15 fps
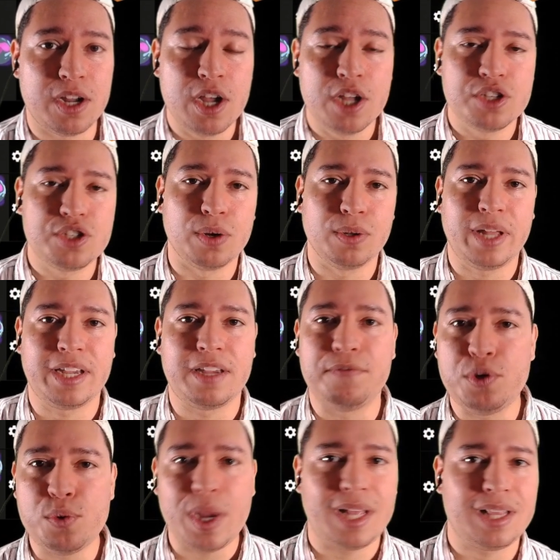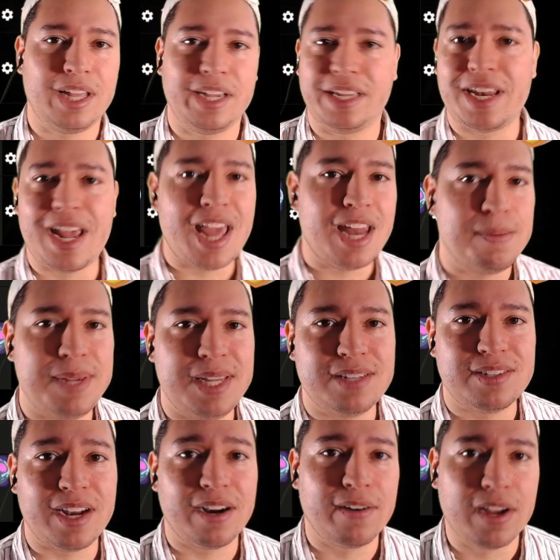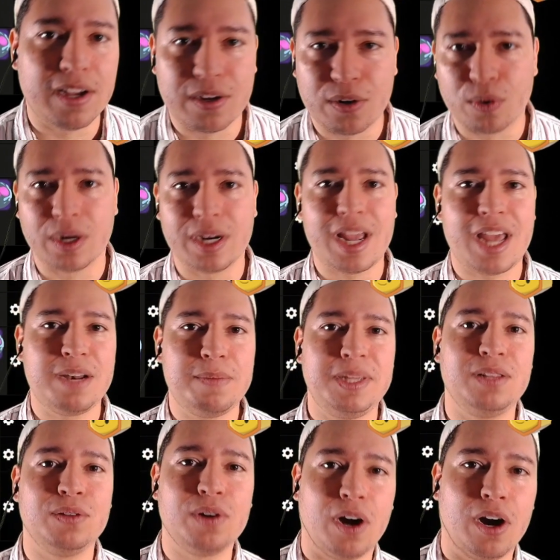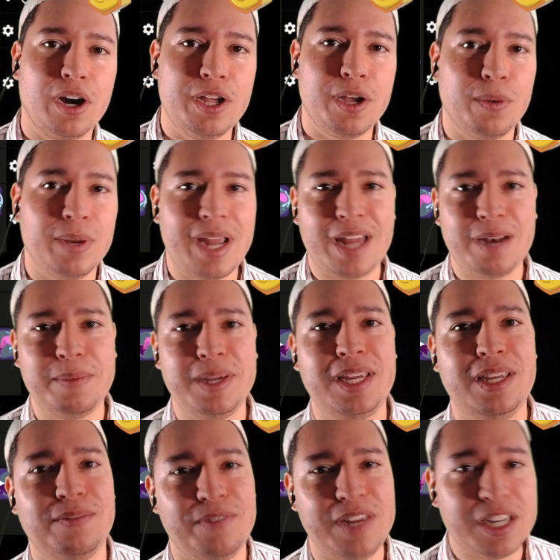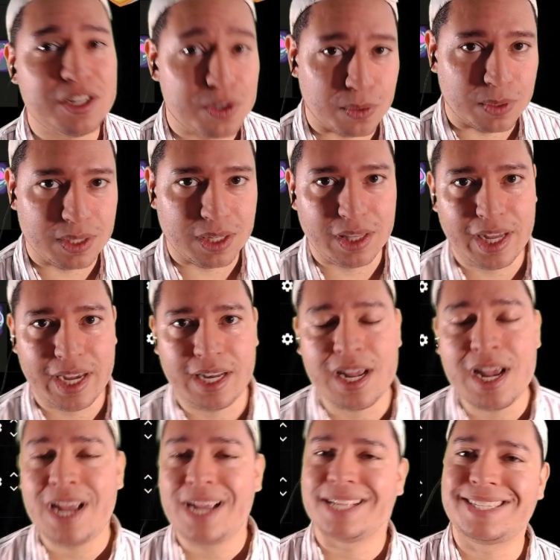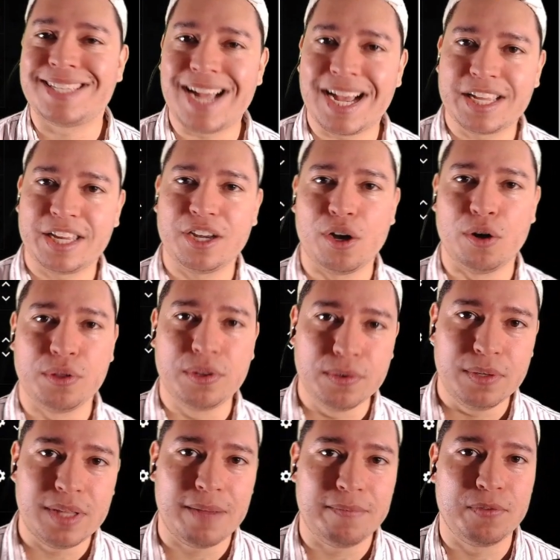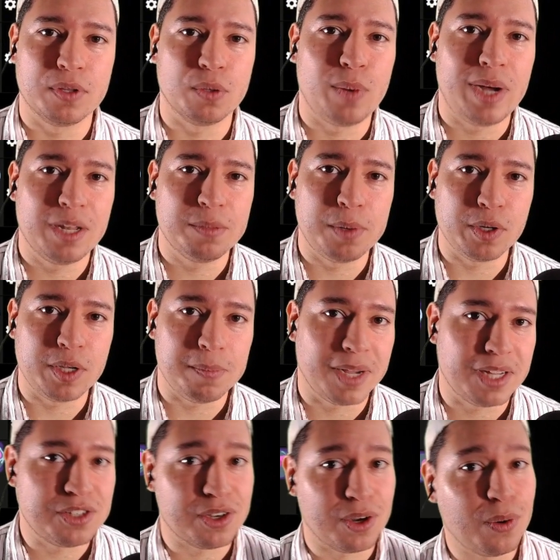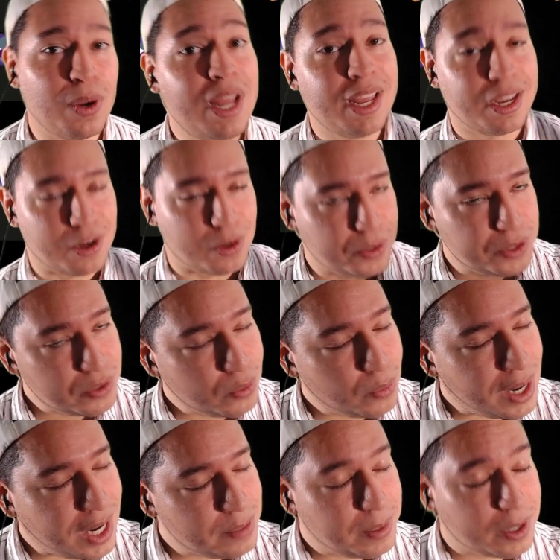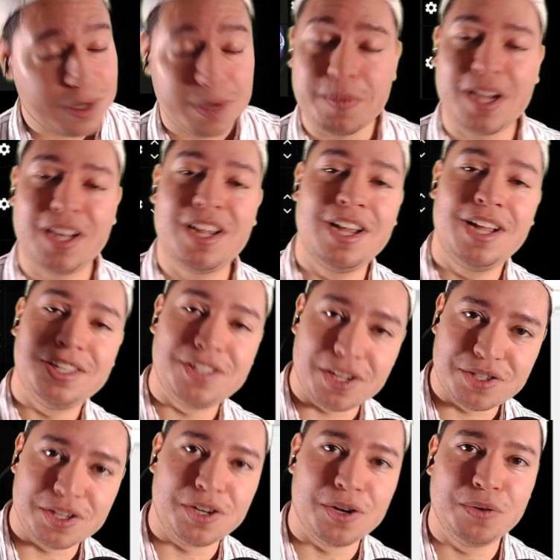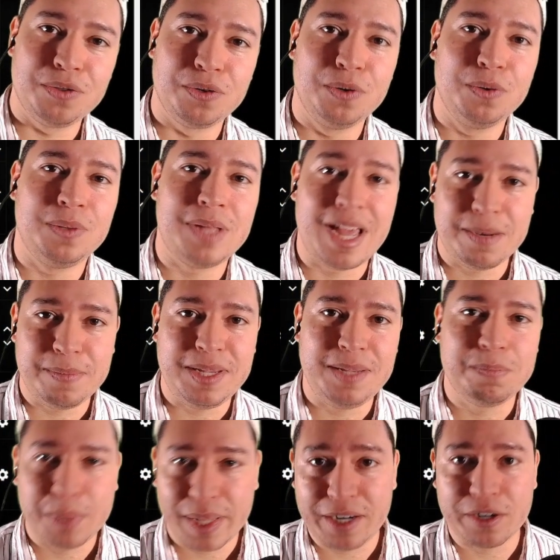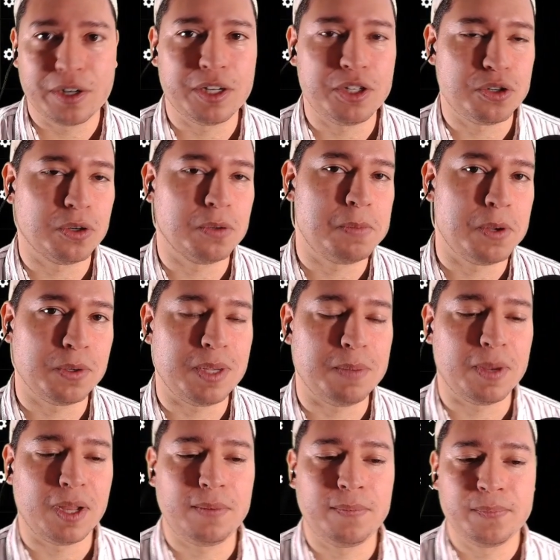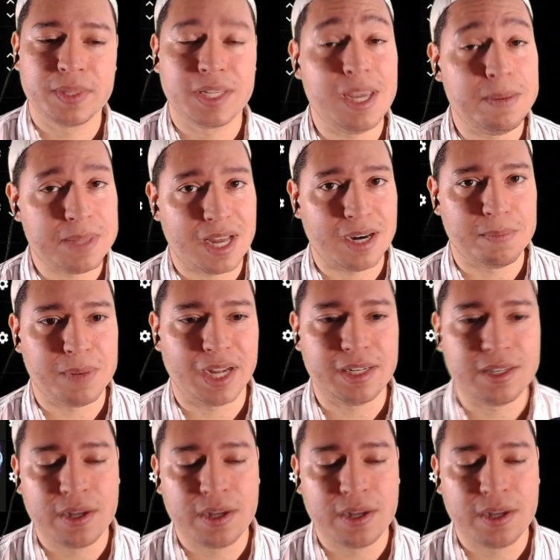So like if you hit like an enemy Zera or an enemy Lucario, an enemy Venusaur in the lane, it's not going to go through them for the wild Pokemon. So it goes through wild Pokemon, doesn't go through enemy player control Pokemon. Keep that in mind.